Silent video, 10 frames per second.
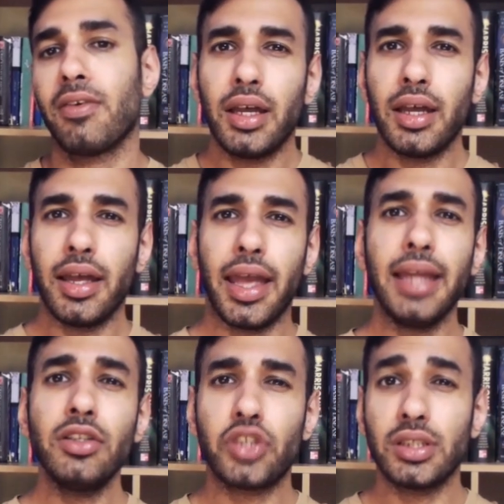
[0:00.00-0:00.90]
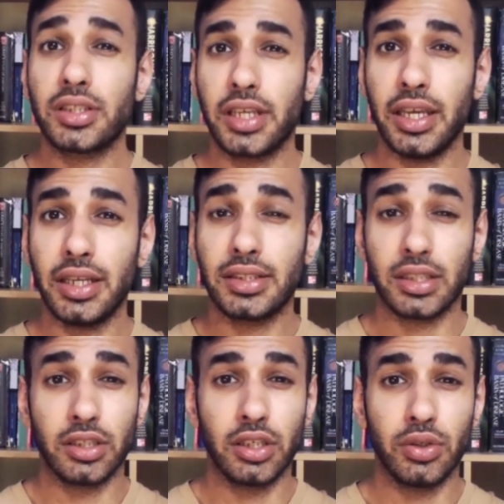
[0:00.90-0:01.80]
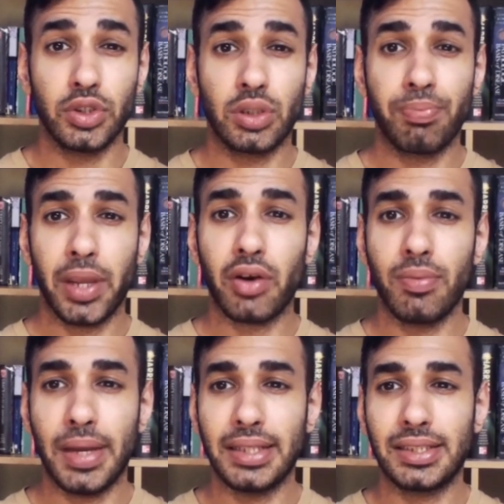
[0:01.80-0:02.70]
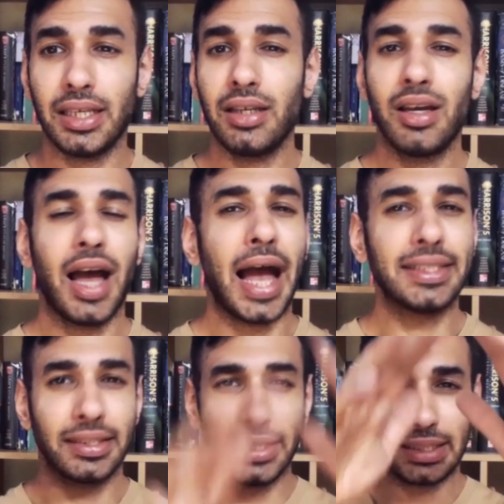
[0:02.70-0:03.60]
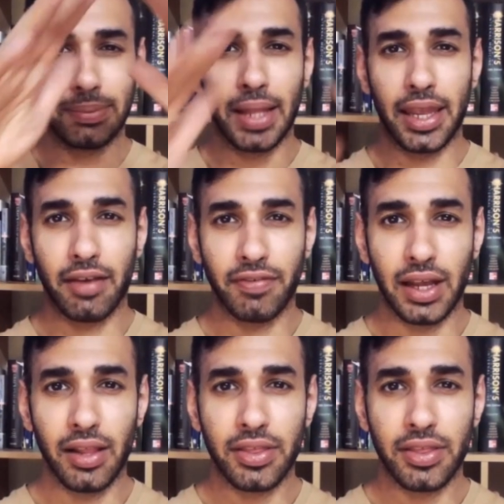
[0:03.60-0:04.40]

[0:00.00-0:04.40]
Ancient kings used pyramids as a display of wealth.